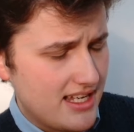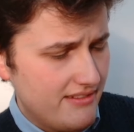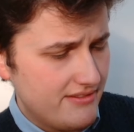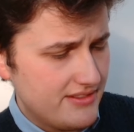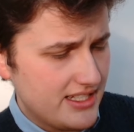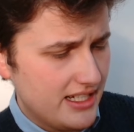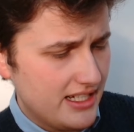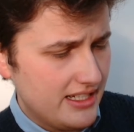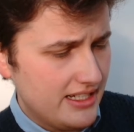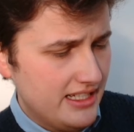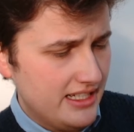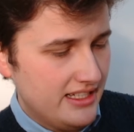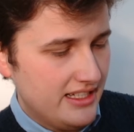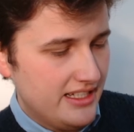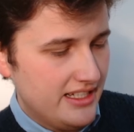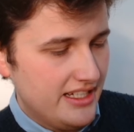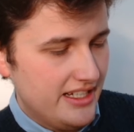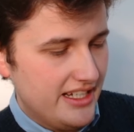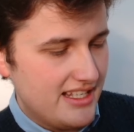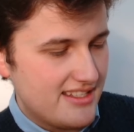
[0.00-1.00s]
I've done
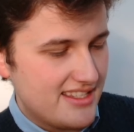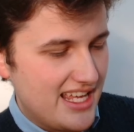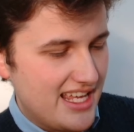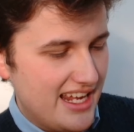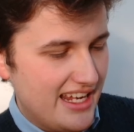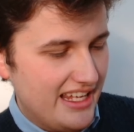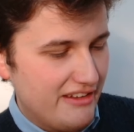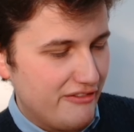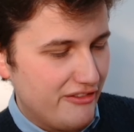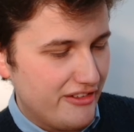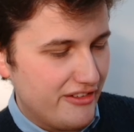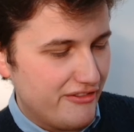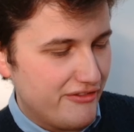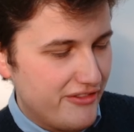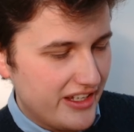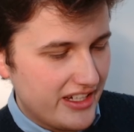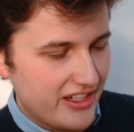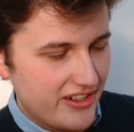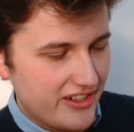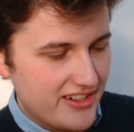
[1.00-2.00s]
is that if a
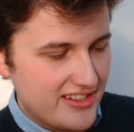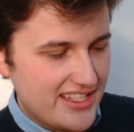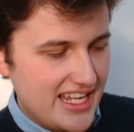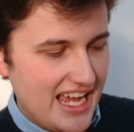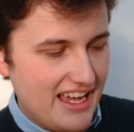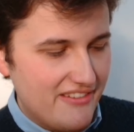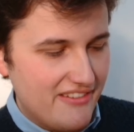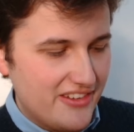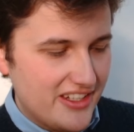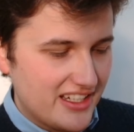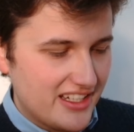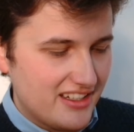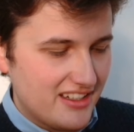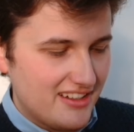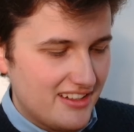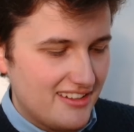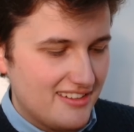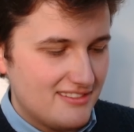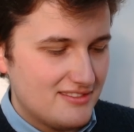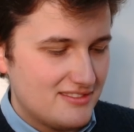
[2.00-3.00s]
figure is having
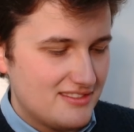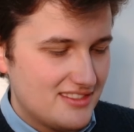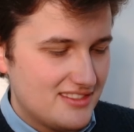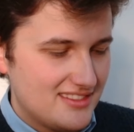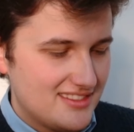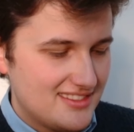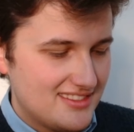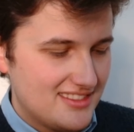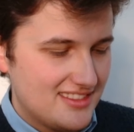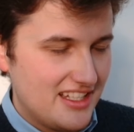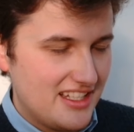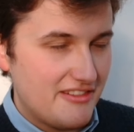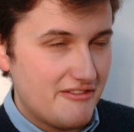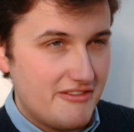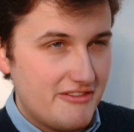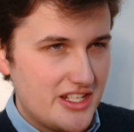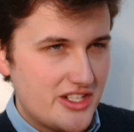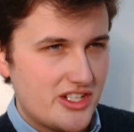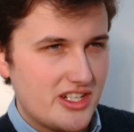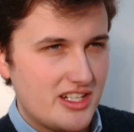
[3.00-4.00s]
a, a
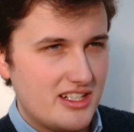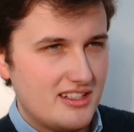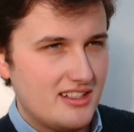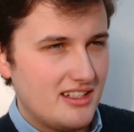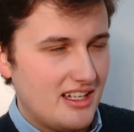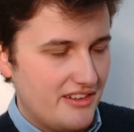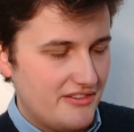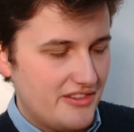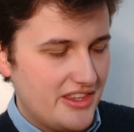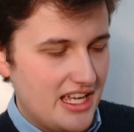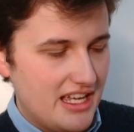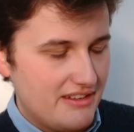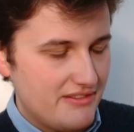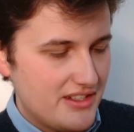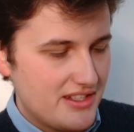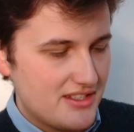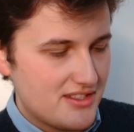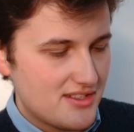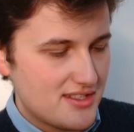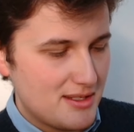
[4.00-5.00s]
vision of the
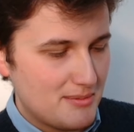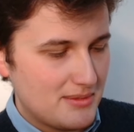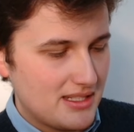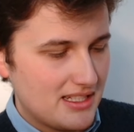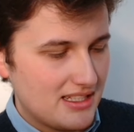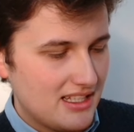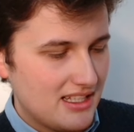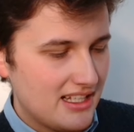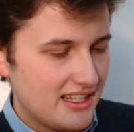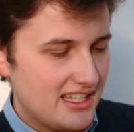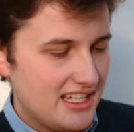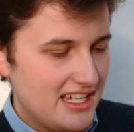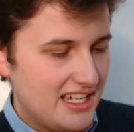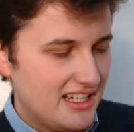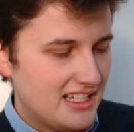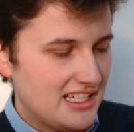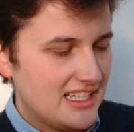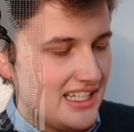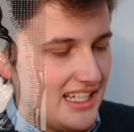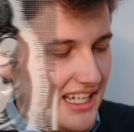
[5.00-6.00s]
heavens or something like
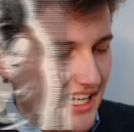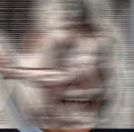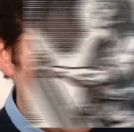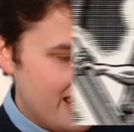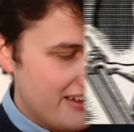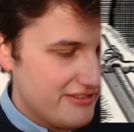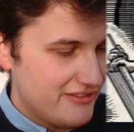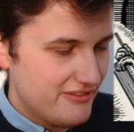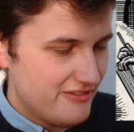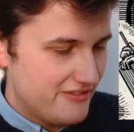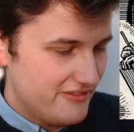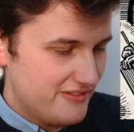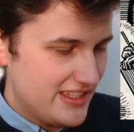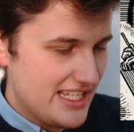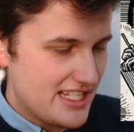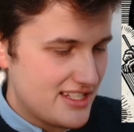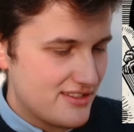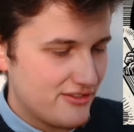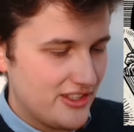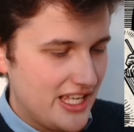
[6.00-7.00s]
that, I have
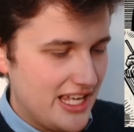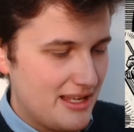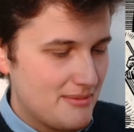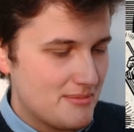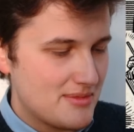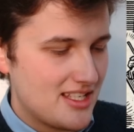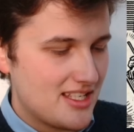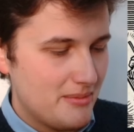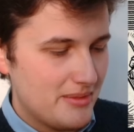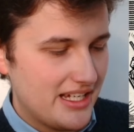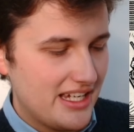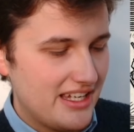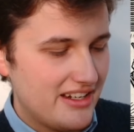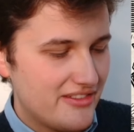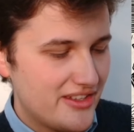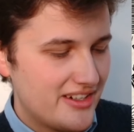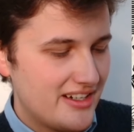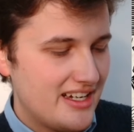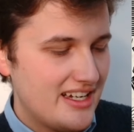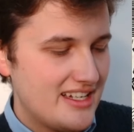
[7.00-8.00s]
these flames coming out of
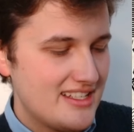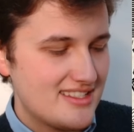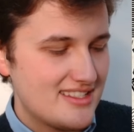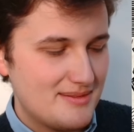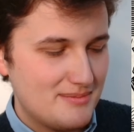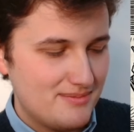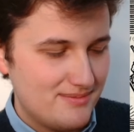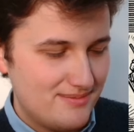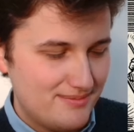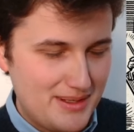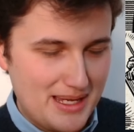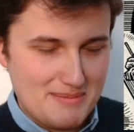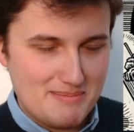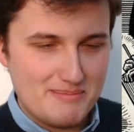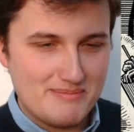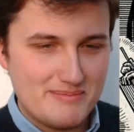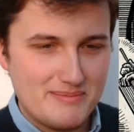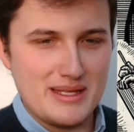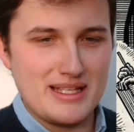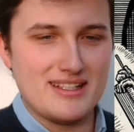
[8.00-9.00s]
their eyes. It might
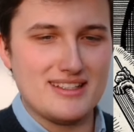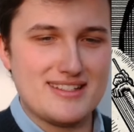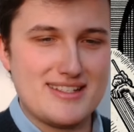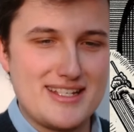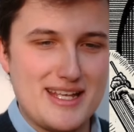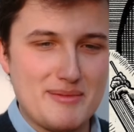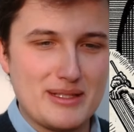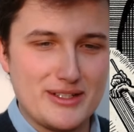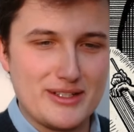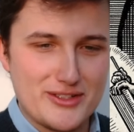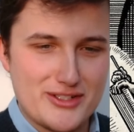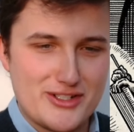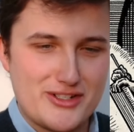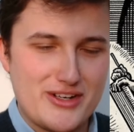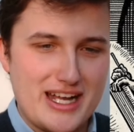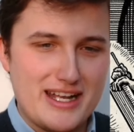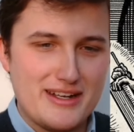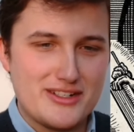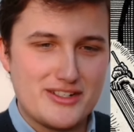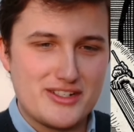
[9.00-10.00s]
be, seem a little
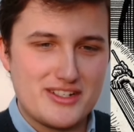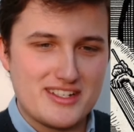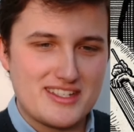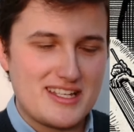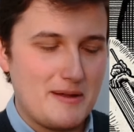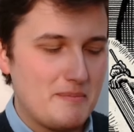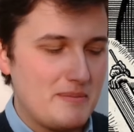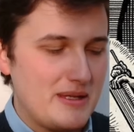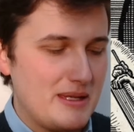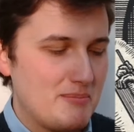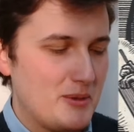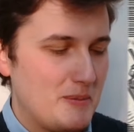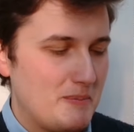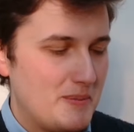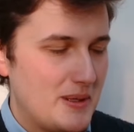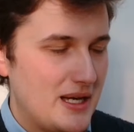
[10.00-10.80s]
strange to some people,